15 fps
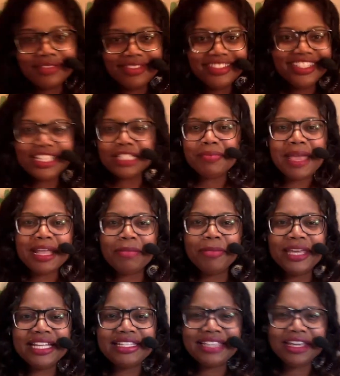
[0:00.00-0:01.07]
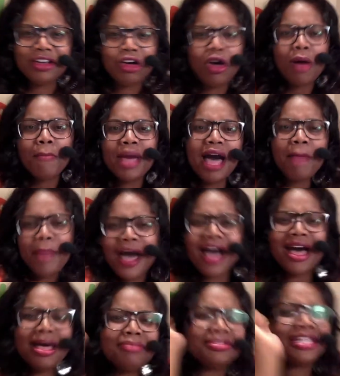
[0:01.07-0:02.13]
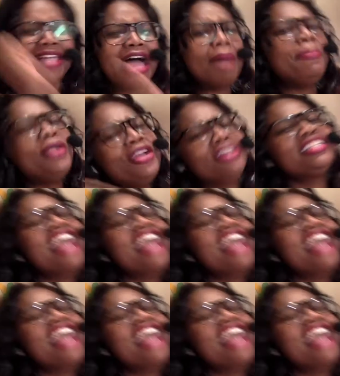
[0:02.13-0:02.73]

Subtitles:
Just make a big deal. Pom poms, clappers,